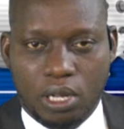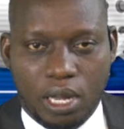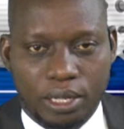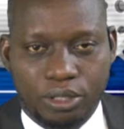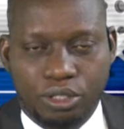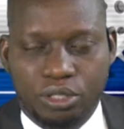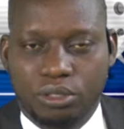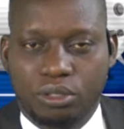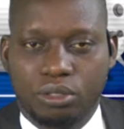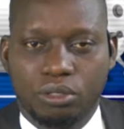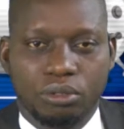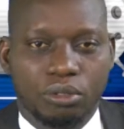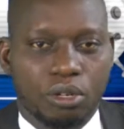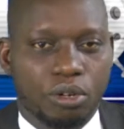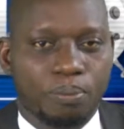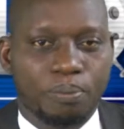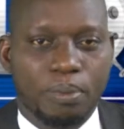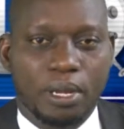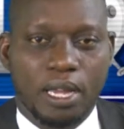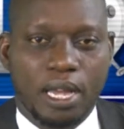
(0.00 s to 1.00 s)
attitude
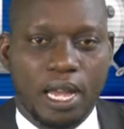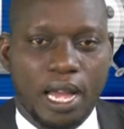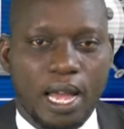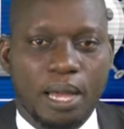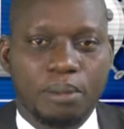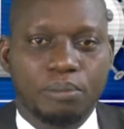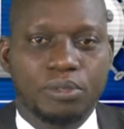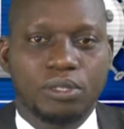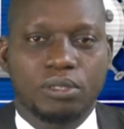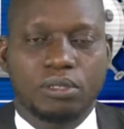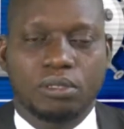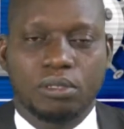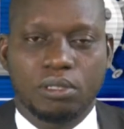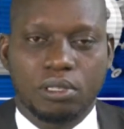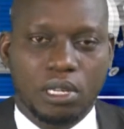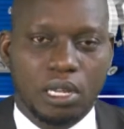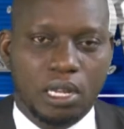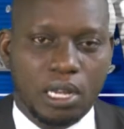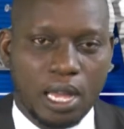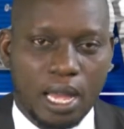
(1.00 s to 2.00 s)
or perhaps
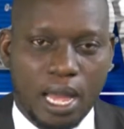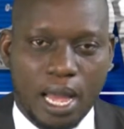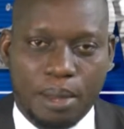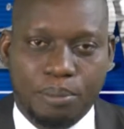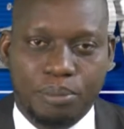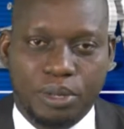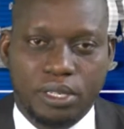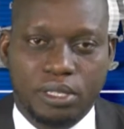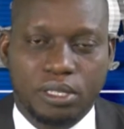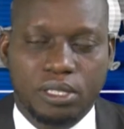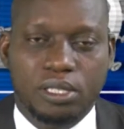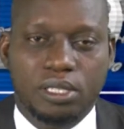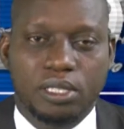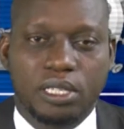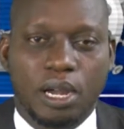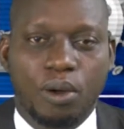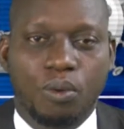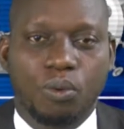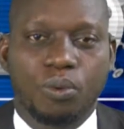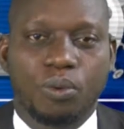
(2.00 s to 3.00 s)
habits
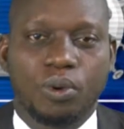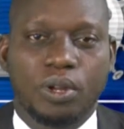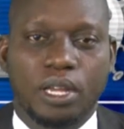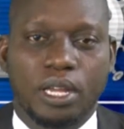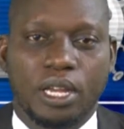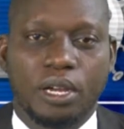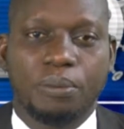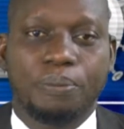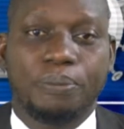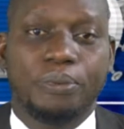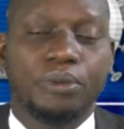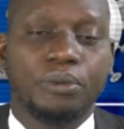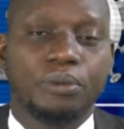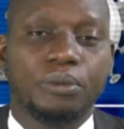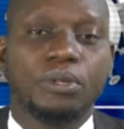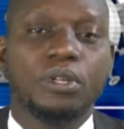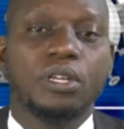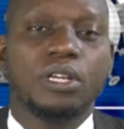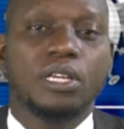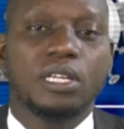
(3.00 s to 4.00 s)
that will help
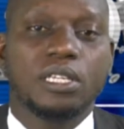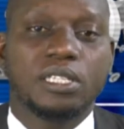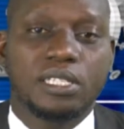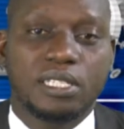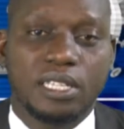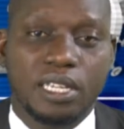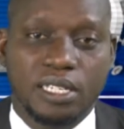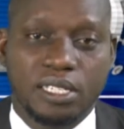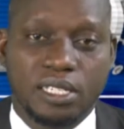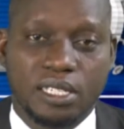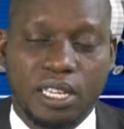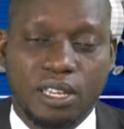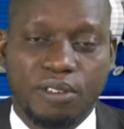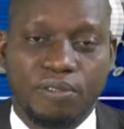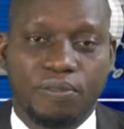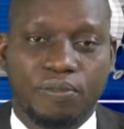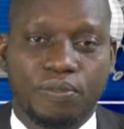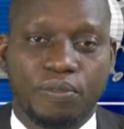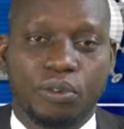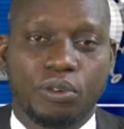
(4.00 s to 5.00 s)
you stay
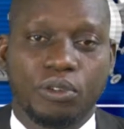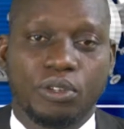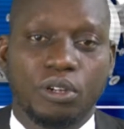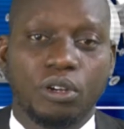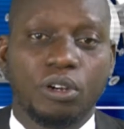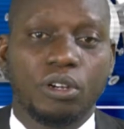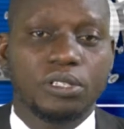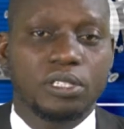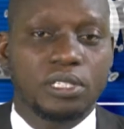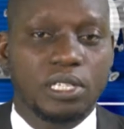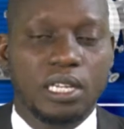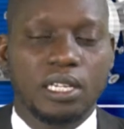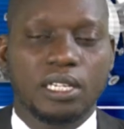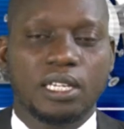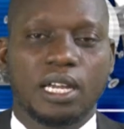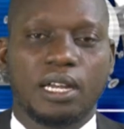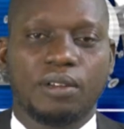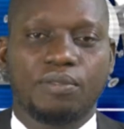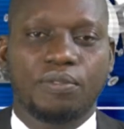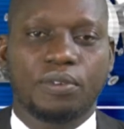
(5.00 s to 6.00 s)
safe for your
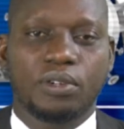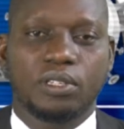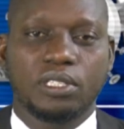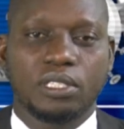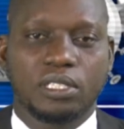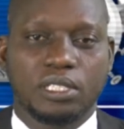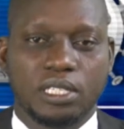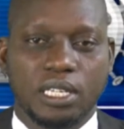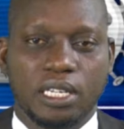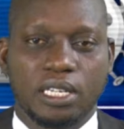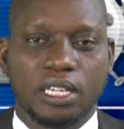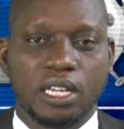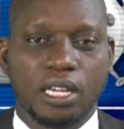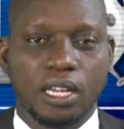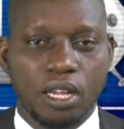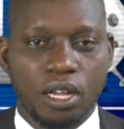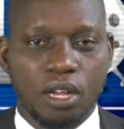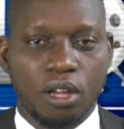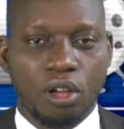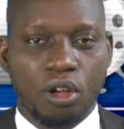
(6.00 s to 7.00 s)
sake and for the sake
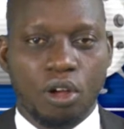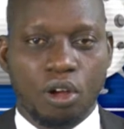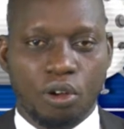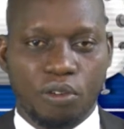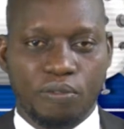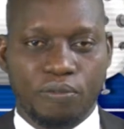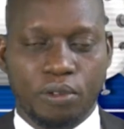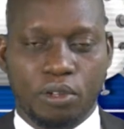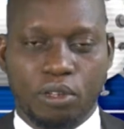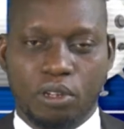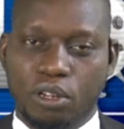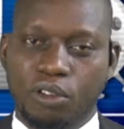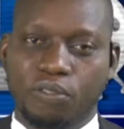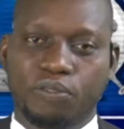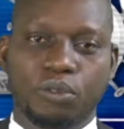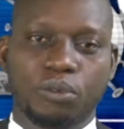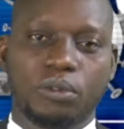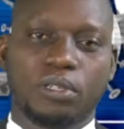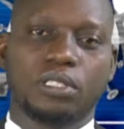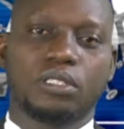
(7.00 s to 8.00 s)
of your
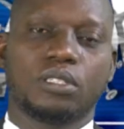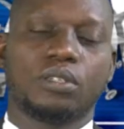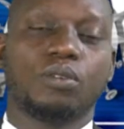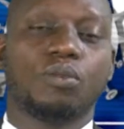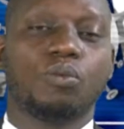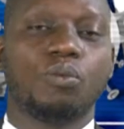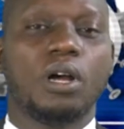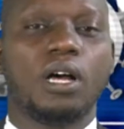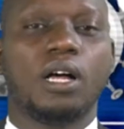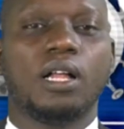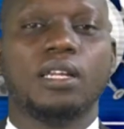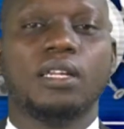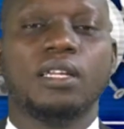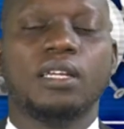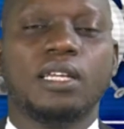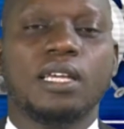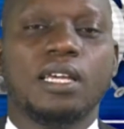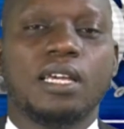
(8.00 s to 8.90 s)
loved ones. Well,